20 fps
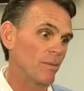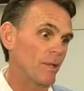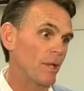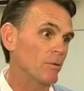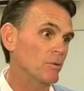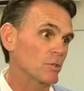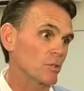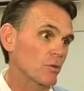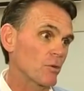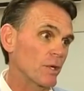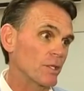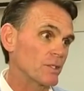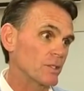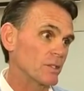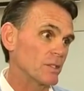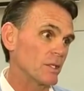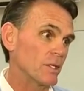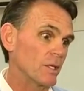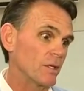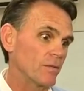mean, that was a
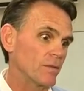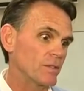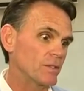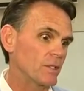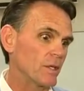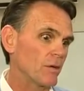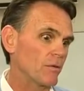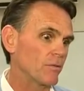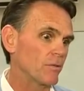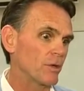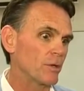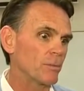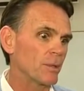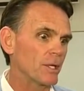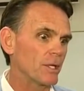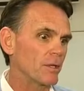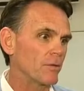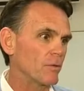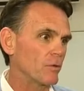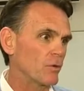crisis in and of itself. For
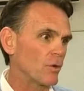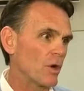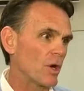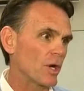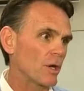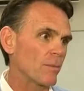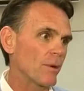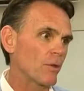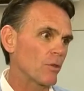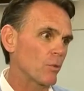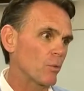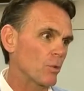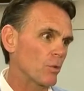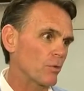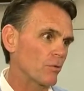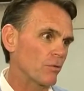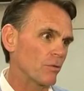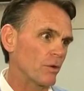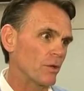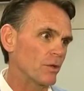anybody to even talk about the
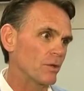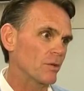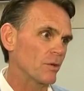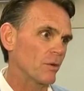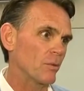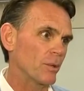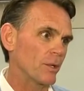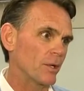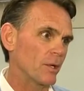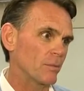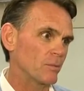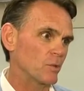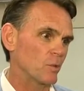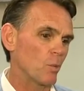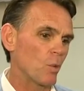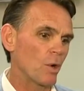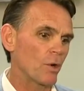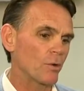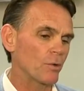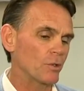word Flint when it comes to
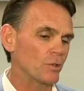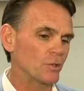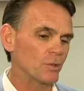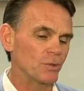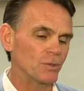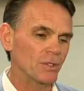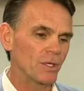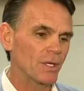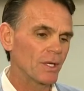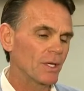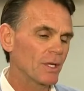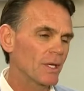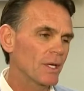water issues,